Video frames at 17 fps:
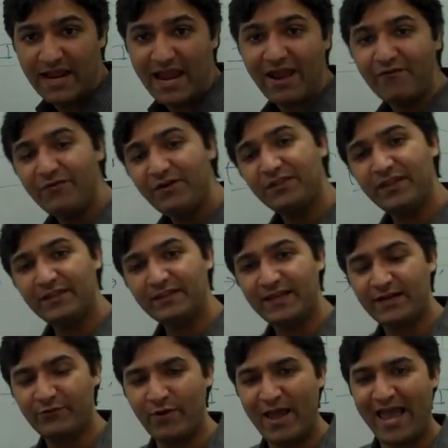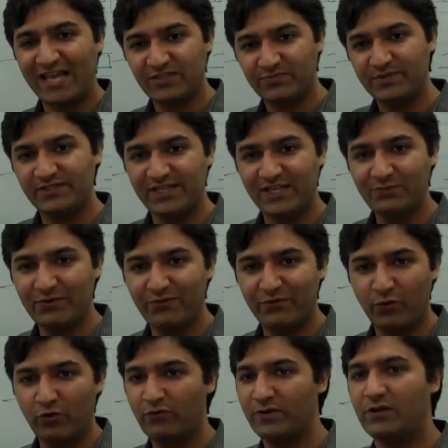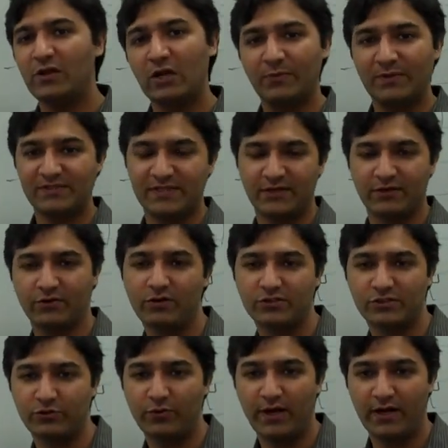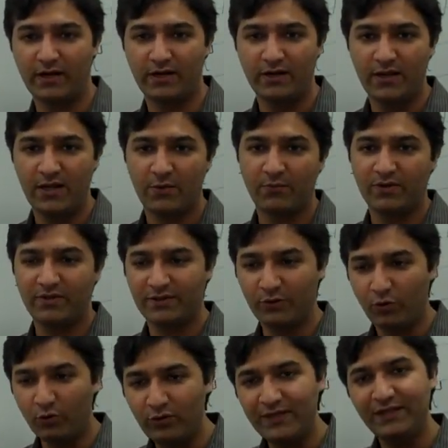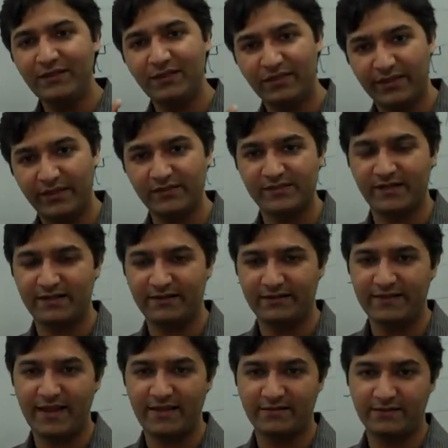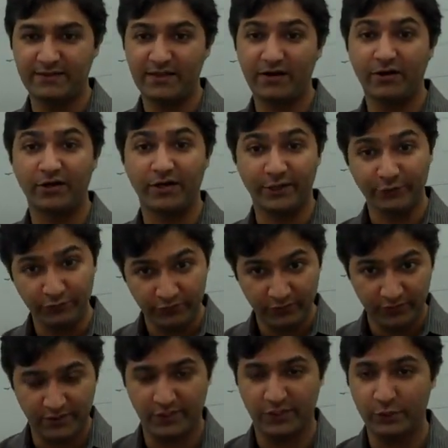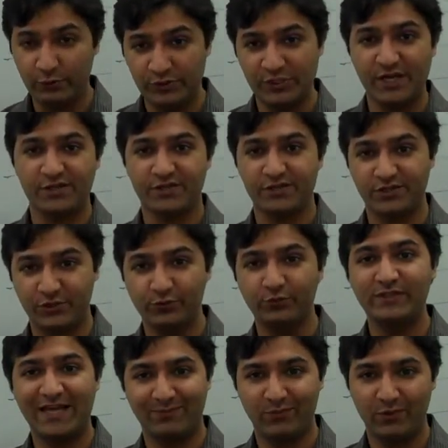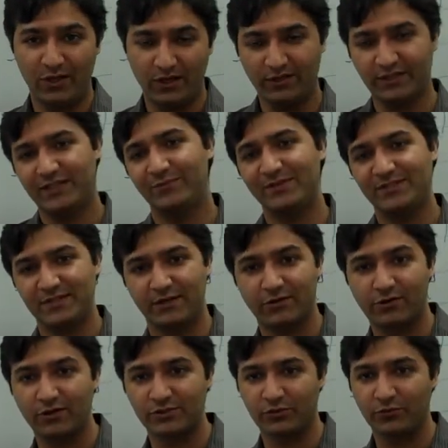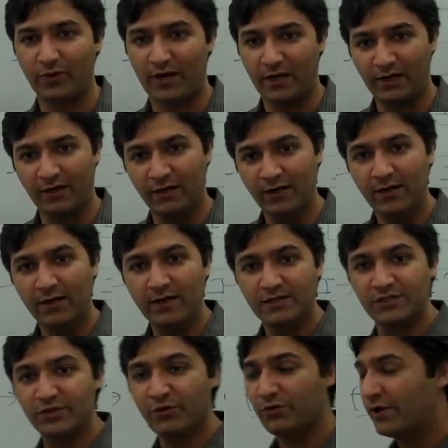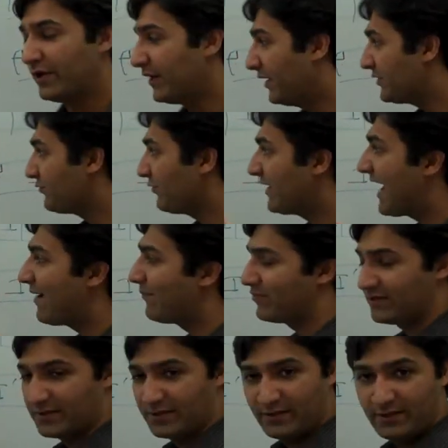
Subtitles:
Everything that has been seen before will not be sent across the wire. But only the things that are new, the new changes to that block, they'll be sent across the wire. So here's what happened.